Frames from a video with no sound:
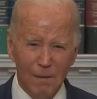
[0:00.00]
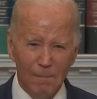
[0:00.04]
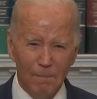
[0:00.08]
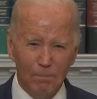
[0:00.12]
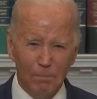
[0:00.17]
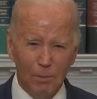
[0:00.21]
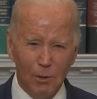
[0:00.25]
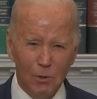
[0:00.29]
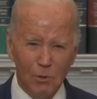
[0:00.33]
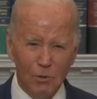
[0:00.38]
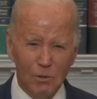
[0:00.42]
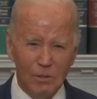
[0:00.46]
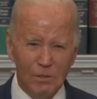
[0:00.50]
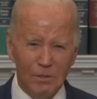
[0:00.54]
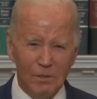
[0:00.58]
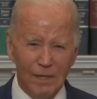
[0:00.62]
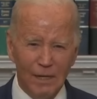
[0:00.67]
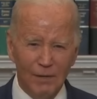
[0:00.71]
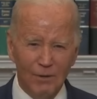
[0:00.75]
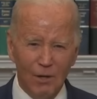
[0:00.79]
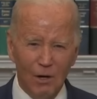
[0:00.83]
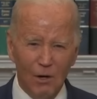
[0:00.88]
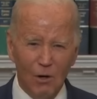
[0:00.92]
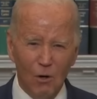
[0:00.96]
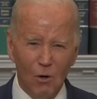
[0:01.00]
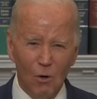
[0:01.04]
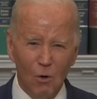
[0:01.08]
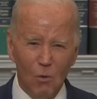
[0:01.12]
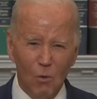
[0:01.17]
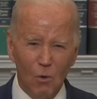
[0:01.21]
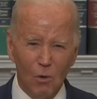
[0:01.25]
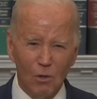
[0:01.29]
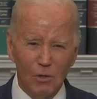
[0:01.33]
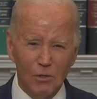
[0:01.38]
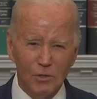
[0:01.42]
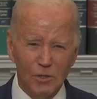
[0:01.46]
Putin and the whole
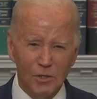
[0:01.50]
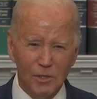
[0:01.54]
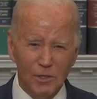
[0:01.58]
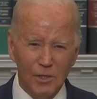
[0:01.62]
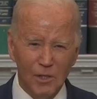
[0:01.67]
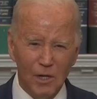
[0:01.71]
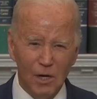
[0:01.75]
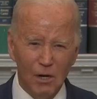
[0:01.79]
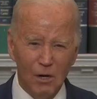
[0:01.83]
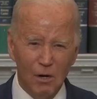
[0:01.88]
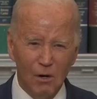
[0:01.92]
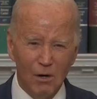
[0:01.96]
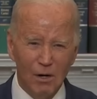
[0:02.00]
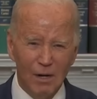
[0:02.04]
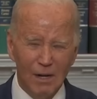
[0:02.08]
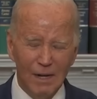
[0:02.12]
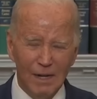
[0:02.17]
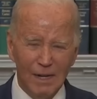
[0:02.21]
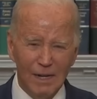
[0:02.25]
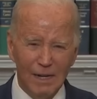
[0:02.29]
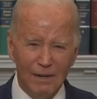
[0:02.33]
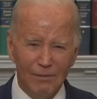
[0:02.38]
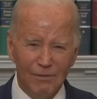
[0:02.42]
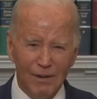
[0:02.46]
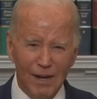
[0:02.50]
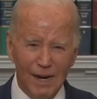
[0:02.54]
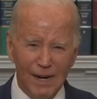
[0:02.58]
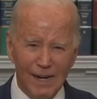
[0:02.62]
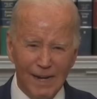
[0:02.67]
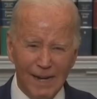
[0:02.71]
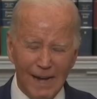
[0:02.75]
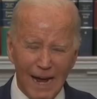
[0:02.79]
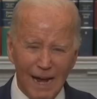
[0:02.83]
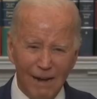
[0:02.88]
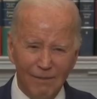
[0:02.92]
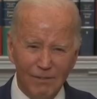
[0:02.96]
world should know, if
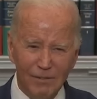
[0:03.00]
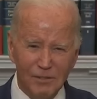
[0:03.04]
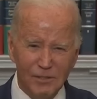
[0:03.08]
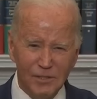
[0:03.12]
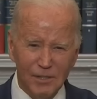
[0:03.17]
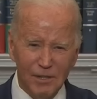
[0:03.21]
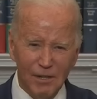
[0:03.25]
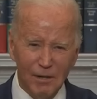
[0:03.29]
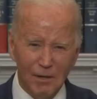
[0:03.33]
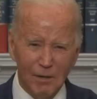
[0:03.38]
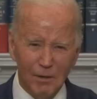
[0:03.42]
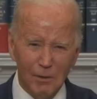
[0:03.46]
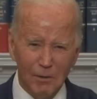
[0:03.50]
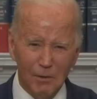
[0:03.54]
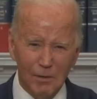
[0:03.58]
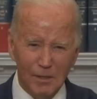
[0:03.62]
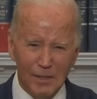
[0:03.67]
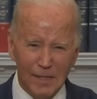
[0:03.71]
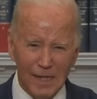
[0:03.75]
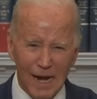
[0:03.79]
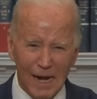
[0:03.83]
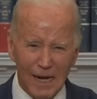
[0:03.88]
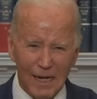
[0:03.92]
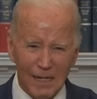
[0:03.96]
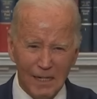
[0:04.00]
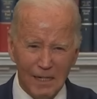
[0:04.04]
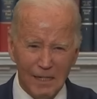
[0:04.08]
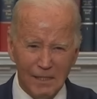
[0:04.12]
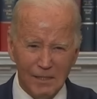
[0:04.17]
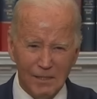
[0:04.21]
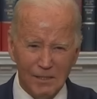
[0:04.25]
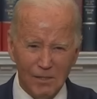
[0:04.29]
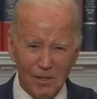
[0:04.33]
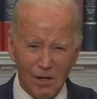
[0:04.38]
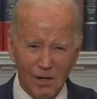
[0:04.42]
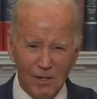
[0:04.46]
any adversary were to attack
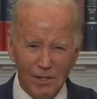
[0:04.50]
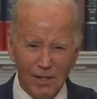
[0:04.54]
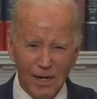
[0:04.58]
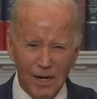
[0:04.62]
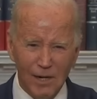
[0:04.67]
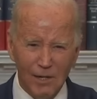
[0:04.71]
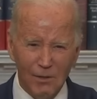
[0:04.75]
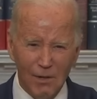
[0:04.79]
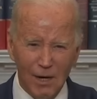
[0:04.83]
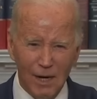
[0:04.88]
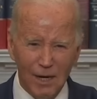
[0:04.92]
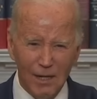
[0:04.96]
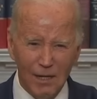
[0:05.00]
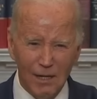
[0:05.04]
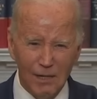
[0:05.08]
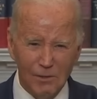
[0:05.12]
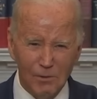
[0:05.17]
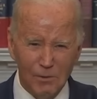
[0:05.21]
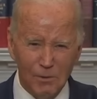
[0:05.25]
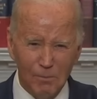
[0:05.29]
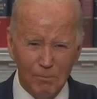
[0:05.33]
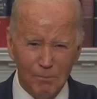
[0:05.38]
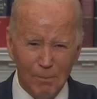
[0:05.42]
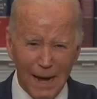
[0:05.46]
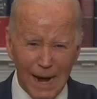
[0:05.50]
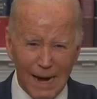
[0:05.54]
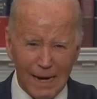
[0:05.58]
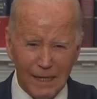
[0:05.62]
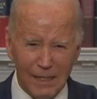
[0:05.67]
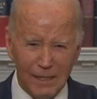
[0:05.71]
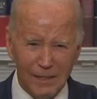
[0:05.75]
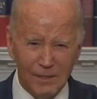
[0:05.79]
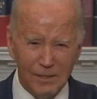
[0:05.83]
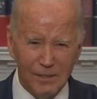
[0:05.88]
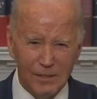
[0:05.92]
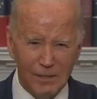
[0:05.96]
us, our NATO allies would back
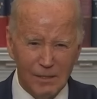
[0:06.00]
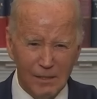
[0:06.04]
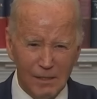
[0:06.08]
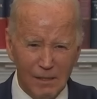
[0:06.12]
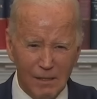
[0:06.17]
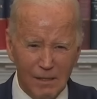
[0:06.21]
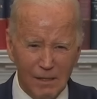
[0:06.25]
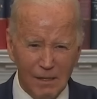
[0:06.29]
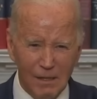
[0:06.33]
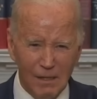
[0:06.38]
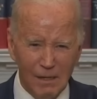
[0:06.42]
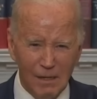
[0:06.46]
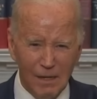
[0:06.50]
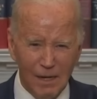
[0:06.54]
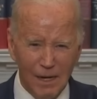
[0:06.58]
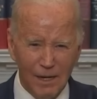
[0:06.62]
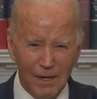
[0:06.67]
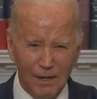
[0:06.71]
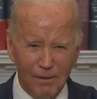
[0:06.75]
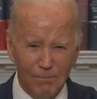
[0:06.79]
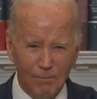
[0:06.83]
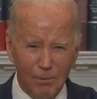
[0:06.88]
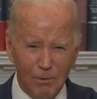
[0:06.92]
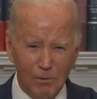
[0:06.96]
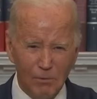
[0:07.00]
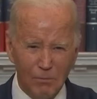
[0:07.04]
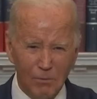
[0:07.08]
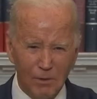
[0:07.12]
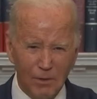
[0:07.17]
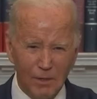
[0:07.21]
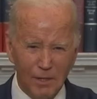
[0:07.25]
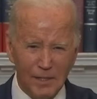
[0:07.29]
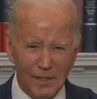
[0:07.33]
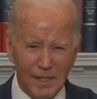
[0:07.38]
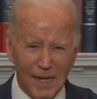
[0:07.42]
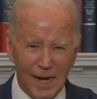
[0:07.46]
us. And if Putin were to
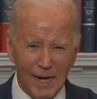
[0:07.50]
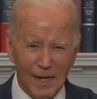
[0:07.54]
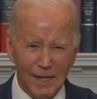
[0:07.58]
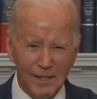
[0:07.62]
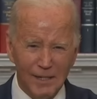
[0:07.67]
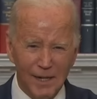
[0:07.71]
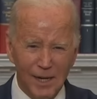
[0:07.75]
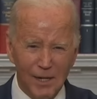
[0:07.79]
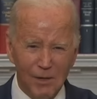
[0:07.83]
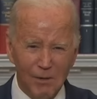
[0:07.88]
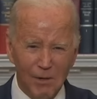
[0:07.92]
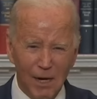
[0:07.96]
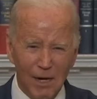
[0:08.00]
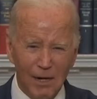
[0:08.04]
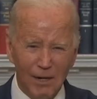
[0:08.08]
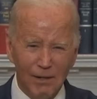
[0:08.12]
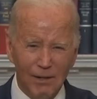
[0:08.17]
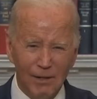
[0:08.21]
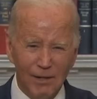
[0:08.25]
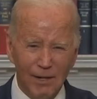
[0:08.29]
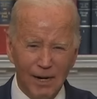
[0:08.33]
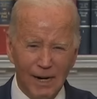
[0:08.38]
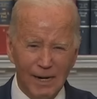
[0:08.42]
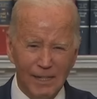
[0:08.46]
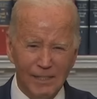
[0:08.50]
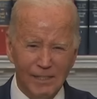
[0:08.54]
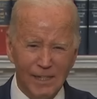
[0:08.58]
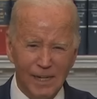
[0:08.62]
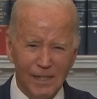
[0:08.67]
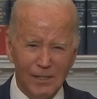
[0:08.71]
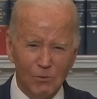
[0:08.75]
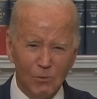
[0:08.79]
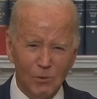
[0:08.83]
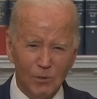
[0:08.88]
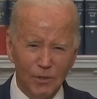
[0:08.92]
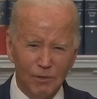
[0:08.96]
attack a NATO ally, the United States
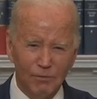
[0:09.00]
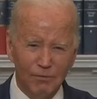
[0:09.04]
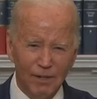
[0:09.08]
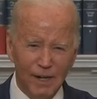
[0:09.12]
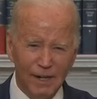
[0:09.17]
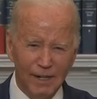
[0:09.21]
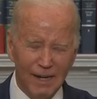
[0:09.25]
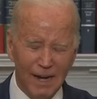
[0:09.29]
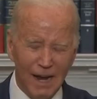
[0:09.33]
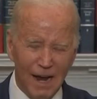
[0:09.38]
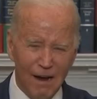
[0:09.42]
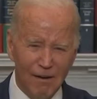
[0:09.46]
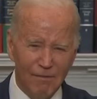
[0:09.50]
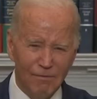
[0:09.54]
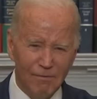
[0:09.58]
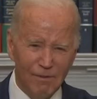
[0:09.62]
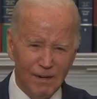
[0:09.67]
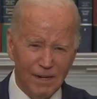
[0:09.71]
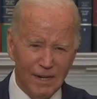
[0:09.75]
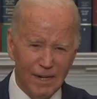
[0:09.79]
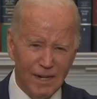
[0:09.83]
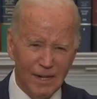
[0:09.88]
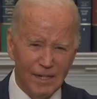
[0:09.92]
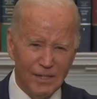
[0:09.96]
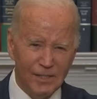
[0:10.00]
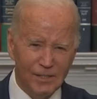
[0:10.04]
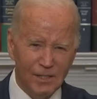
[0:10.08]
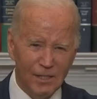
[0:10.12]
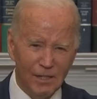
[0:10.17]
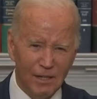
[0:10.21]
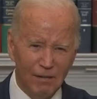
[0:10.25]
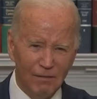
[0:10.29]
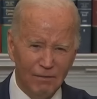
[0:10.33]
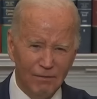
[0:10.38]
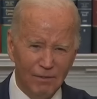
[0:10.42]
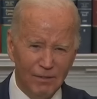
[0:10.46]
will defend every inch
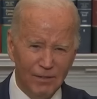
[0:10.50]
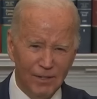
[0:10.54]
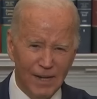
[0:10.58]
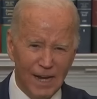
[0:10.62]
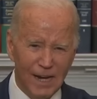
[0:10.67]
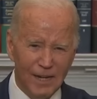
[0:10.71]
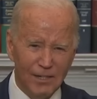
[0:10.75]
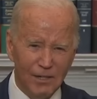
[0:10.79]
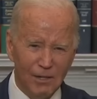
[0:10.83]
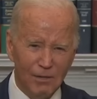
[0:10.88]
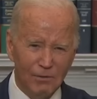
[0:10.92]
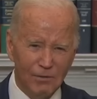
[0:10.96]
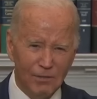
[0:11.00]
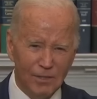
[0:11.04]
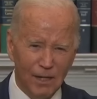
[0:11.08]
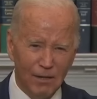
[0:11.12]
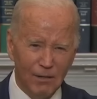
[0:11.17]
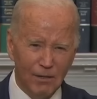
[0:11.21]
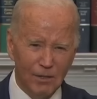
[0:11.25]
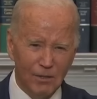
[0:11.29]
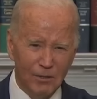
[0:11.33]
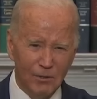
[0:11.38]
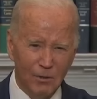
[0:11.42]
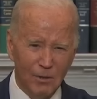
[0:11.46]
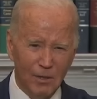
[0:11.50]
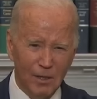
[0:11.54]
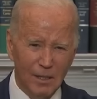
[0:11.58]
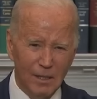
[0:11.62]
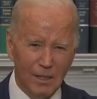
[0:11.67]
of NATO territory.